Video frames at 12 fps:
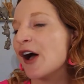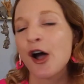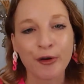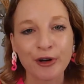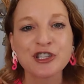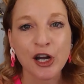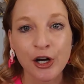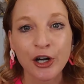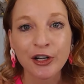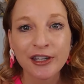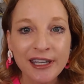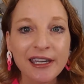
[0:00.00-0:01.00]
A
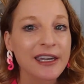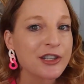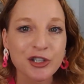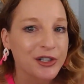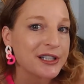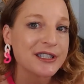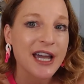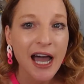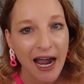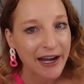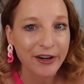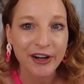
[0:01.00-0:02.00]
return can get your
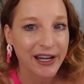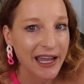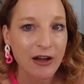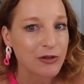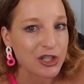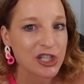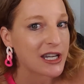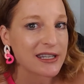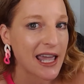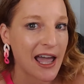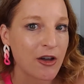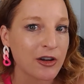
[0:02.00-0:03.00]
entire account
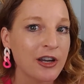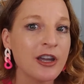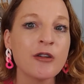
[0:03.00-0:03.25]
shut down.